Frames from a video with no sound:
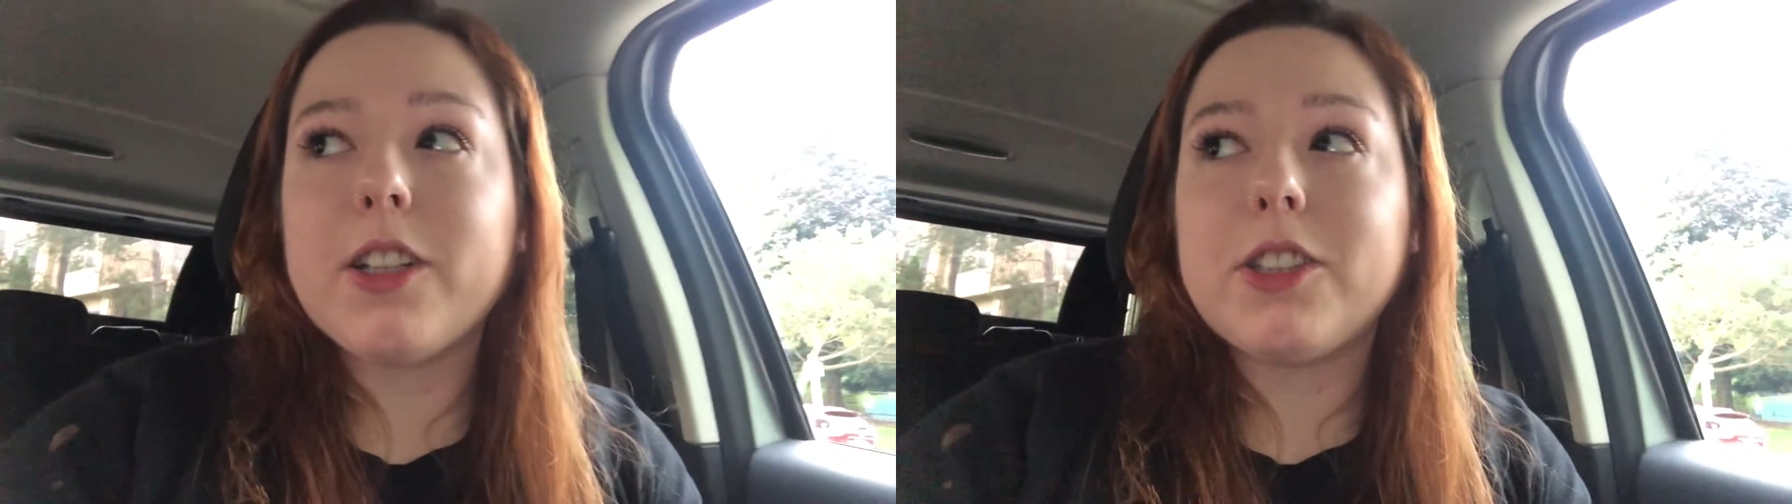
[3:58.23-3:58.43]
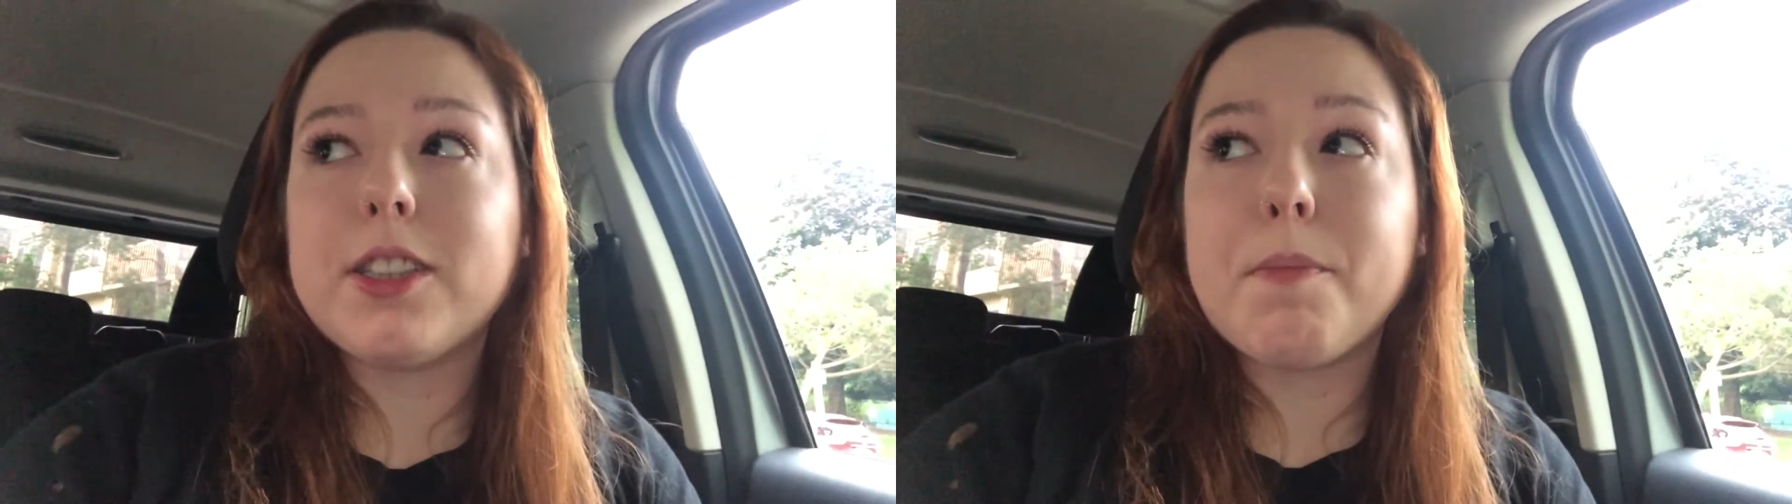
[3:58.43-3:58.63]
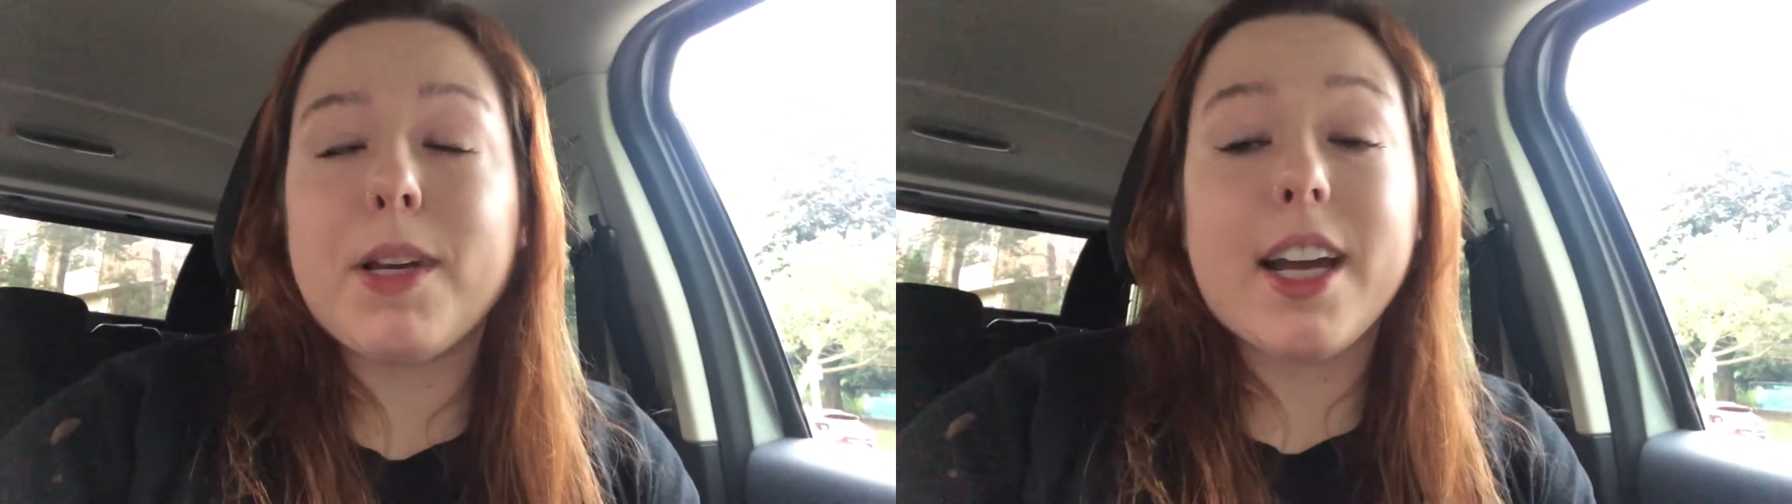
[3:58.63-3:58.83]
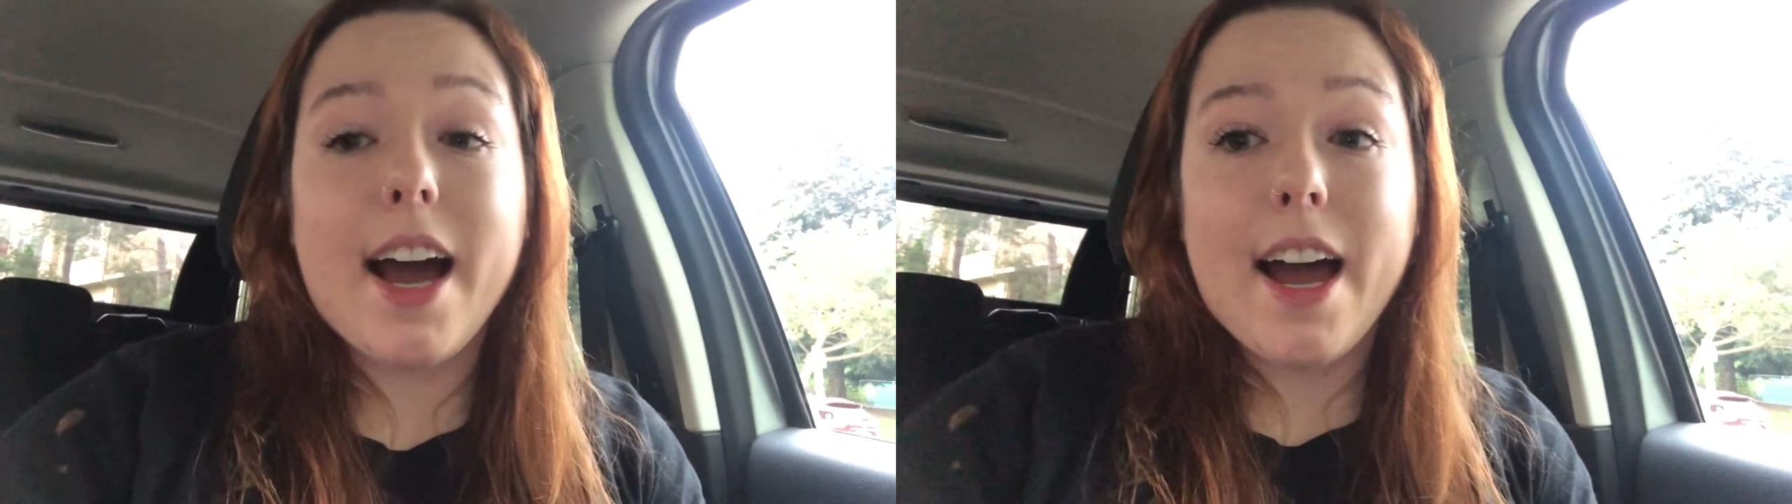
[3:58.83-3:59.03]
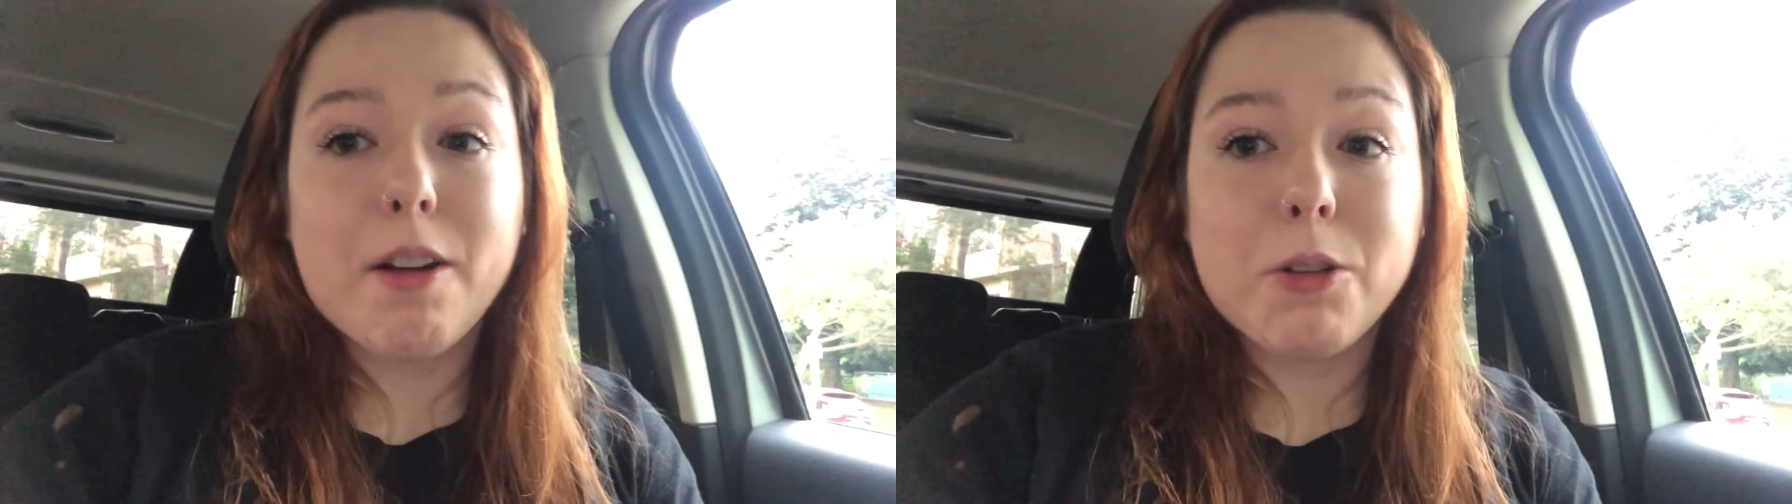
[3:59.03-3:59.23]
is just a big
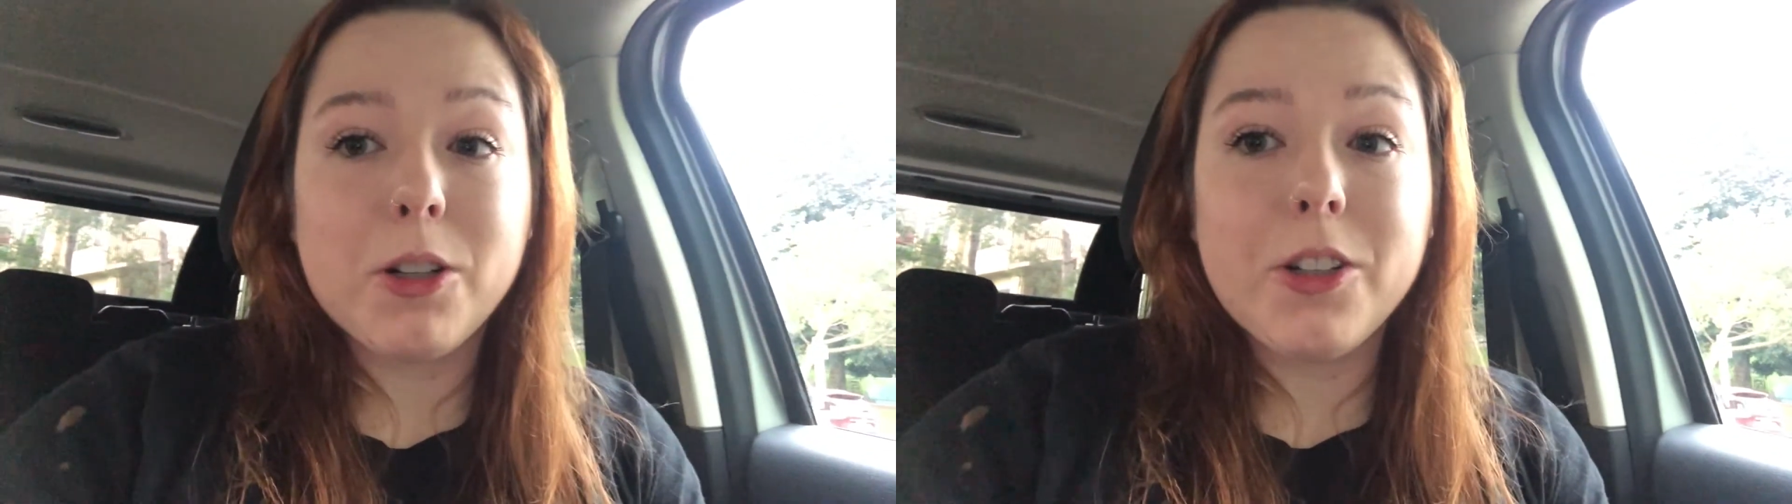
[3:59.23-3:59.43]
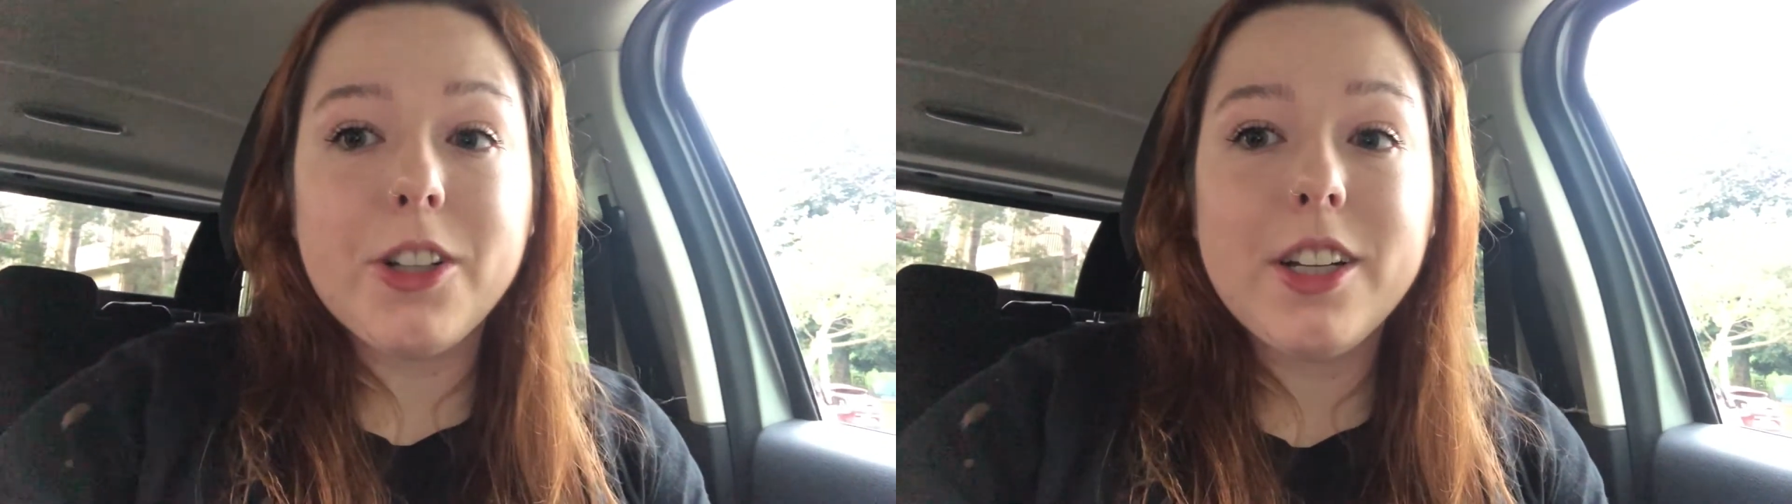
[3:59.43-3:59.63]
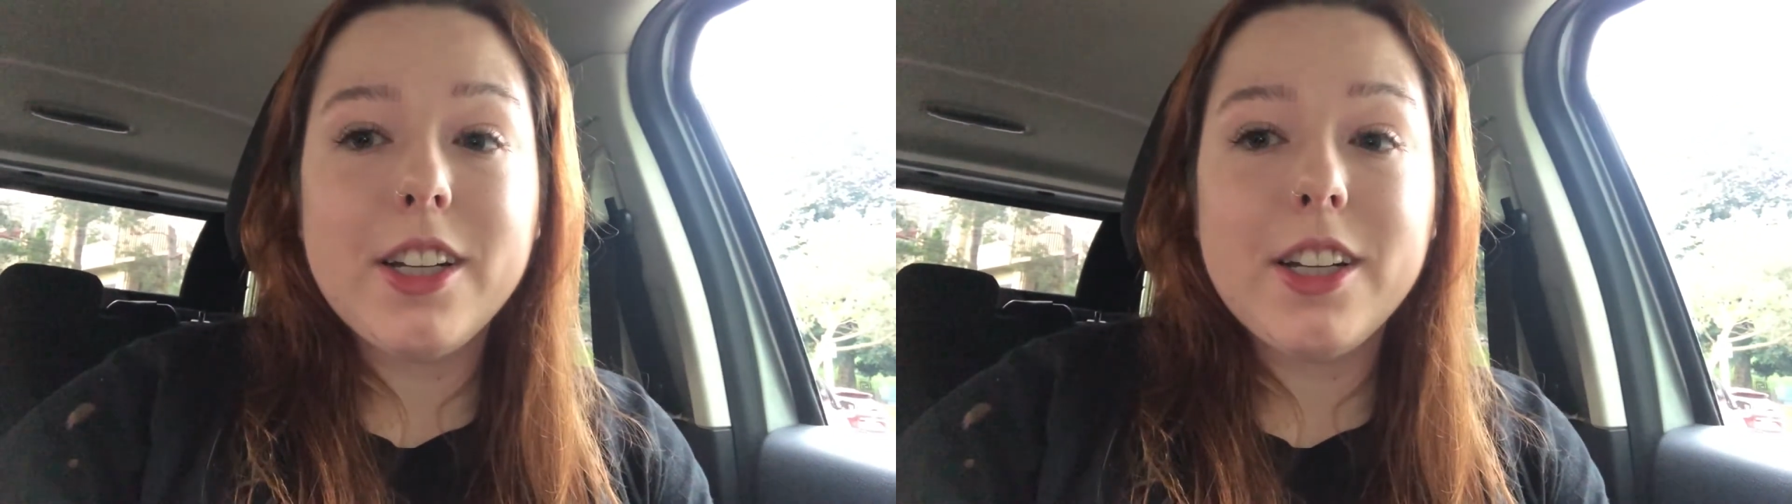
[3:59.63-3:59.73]
eye roll,